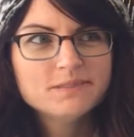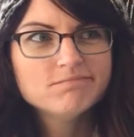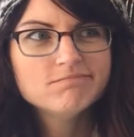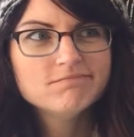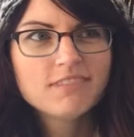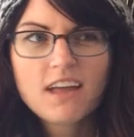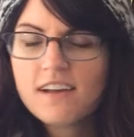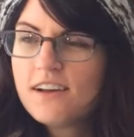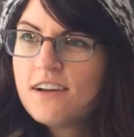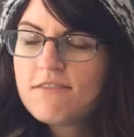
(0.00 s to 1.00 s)
hmm,
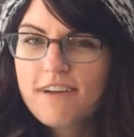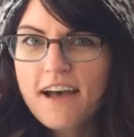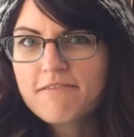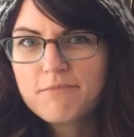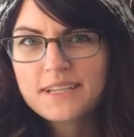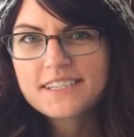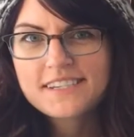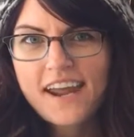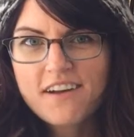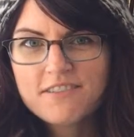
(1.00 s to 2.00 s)
five
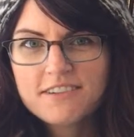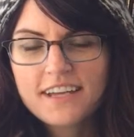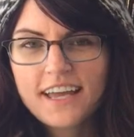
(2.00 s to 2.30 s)
months now